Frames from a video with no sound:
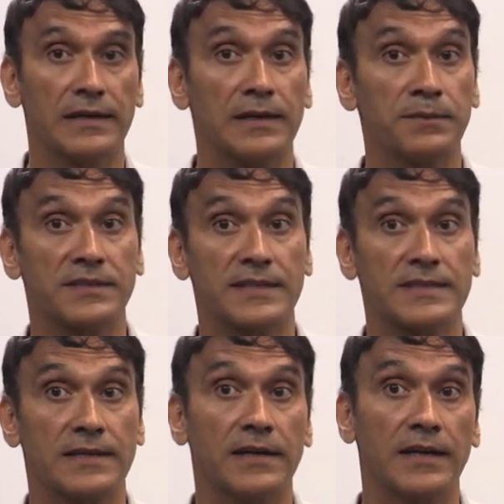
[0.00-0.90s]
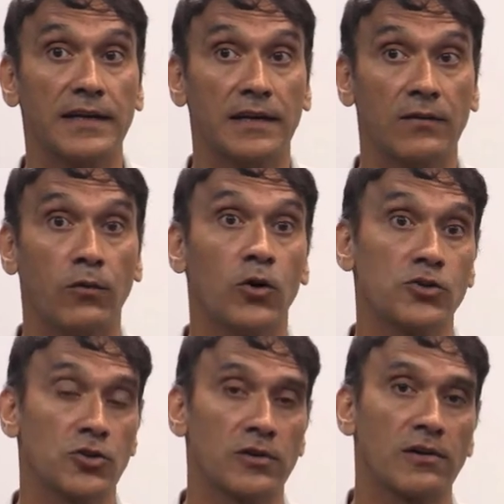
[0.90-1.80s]
Number six, ghadi, a
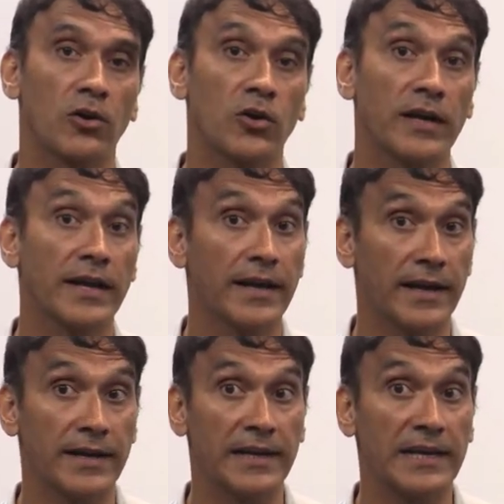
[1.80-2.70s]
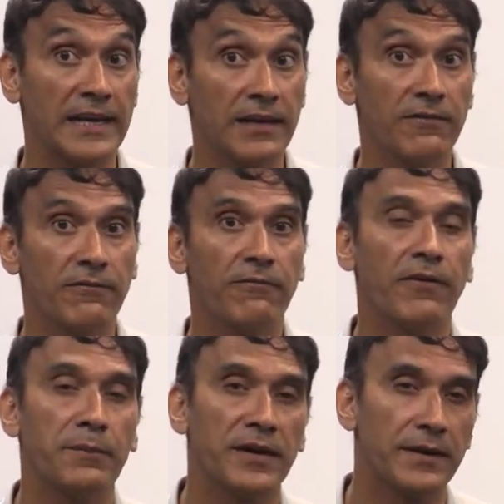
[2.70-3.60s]
watch or clock, ending in E,
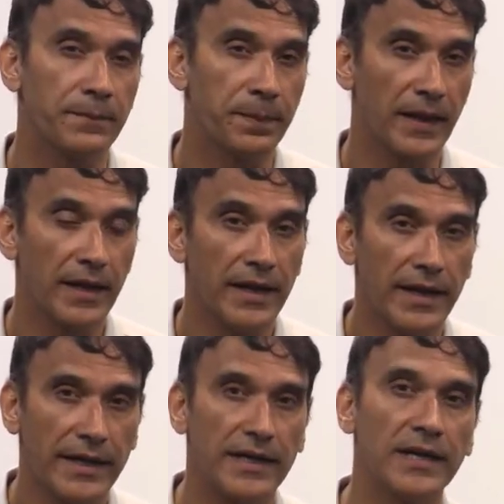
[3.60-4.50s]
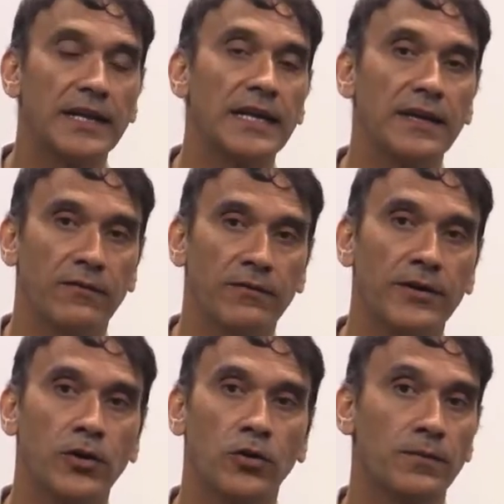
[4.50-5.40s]
feminine. Khidki,
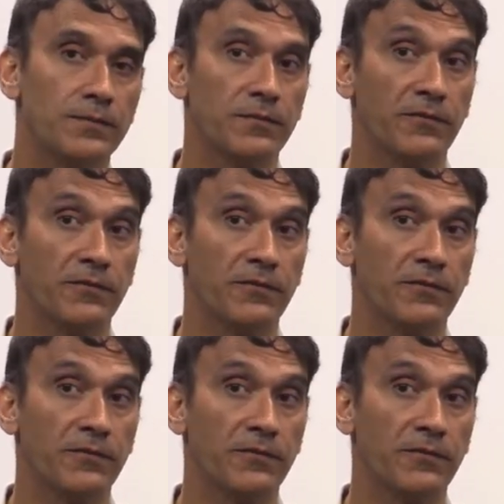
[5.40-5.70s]
window,